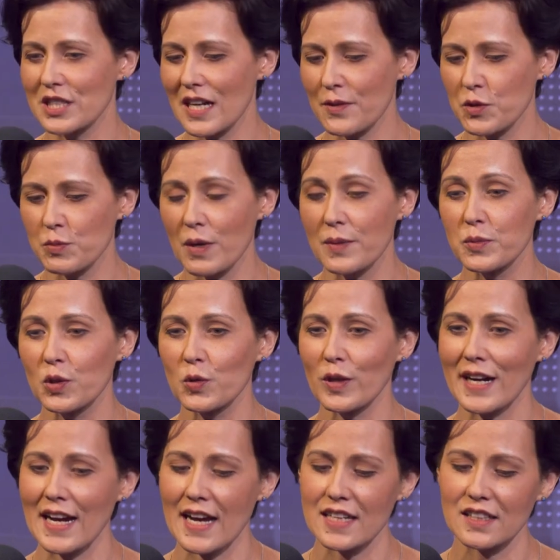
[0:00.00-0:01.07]
a chapter in my book
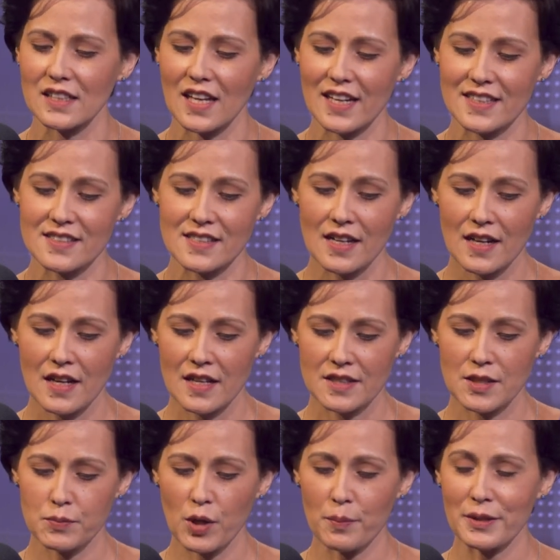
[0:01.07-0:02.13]
where I analyze
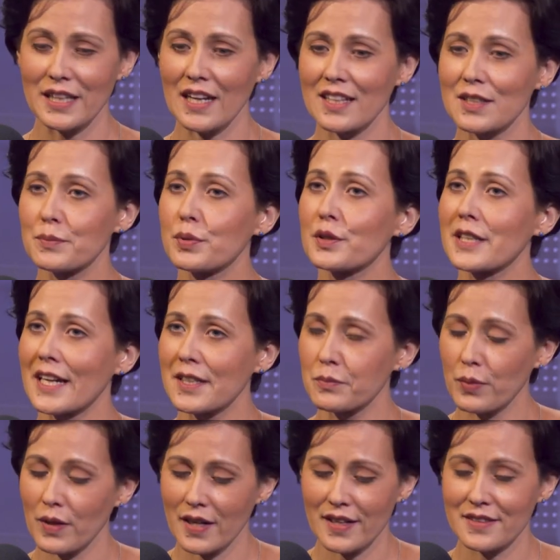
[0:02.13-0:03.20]
the propaganda put
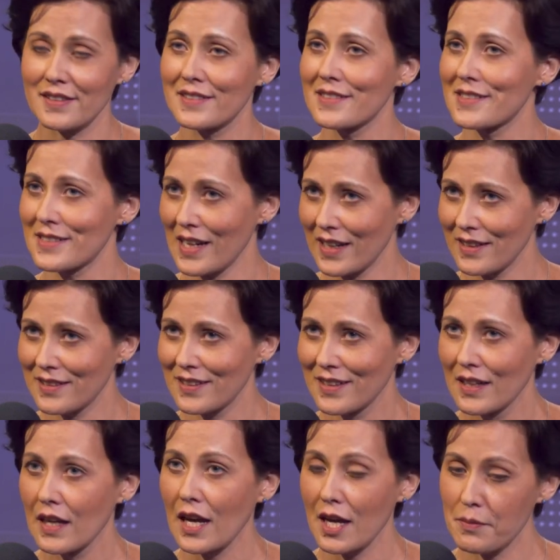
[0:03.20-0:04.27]
out by the state
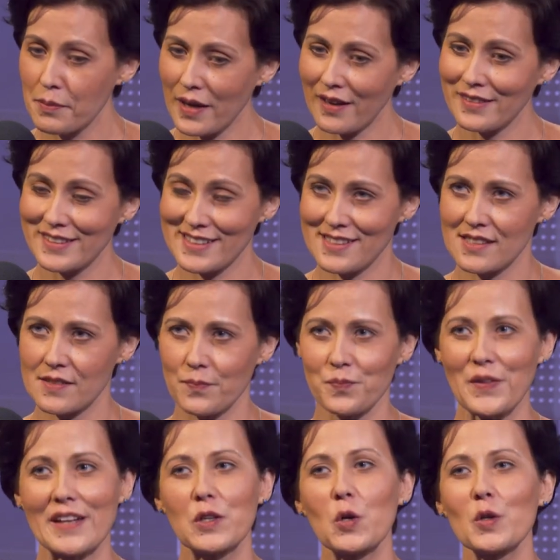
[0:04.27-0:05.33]
about this.
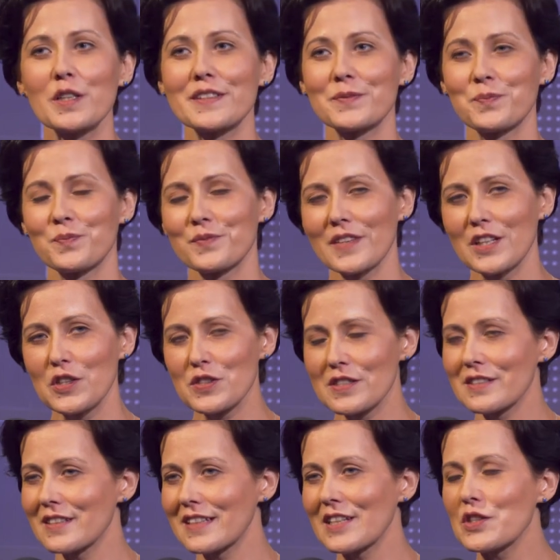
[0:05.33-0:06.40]
They
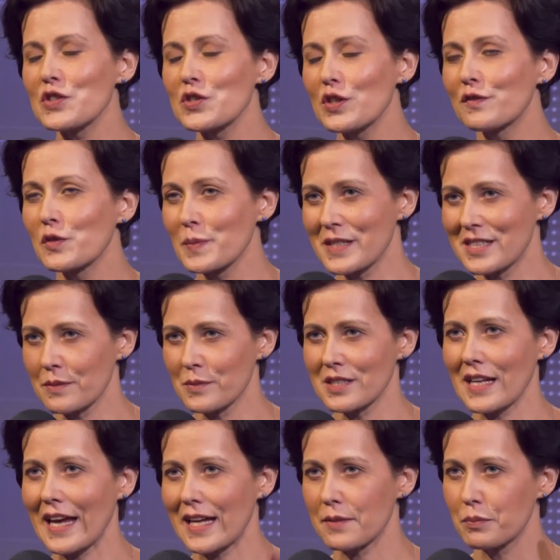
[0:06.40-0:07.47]
use euphemisms,
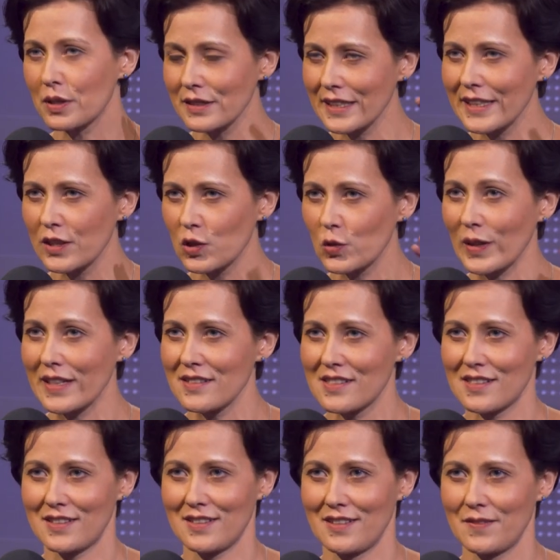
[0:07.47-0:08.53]
a political
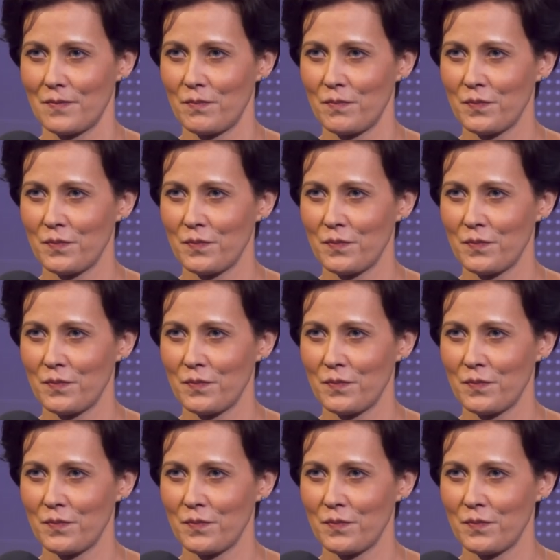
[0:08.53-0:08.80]
incident.